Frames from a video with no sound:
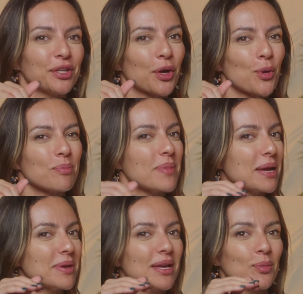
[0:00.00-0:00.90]
you know,
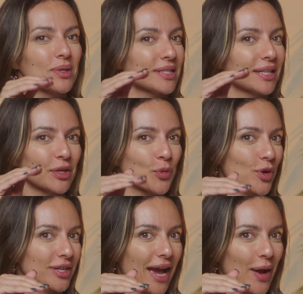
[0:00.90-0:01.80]
maybe it wasn't gonna
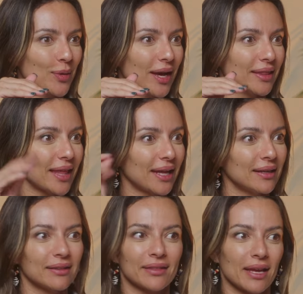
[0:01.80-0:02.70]
work out, and
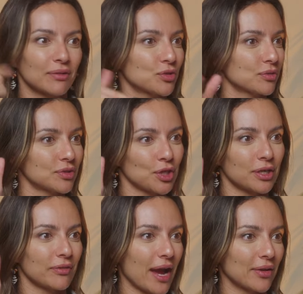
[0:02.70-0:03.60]
then they
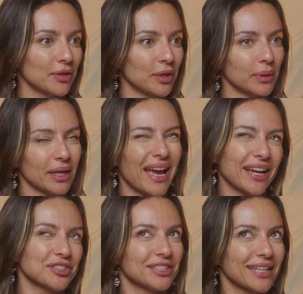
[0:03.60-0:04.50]
turned around and they were like,
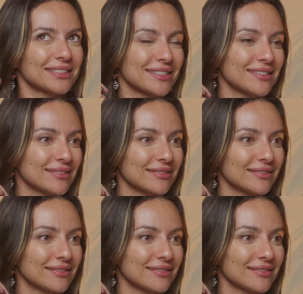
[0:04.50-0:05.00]
actually, let's,